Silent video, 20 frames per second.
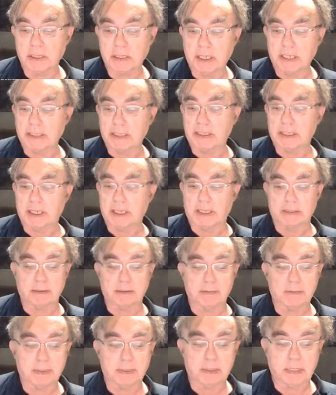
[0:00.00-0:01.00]
internet.
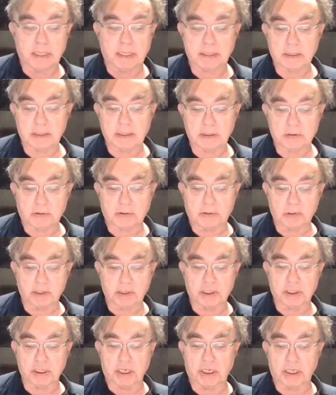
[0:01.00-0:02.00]
That's called
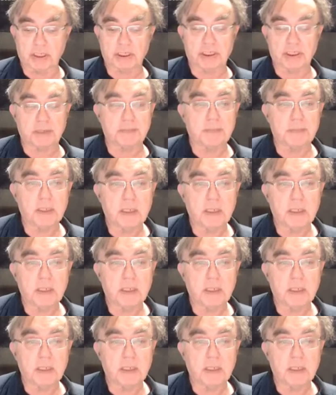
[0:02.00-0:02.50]
search.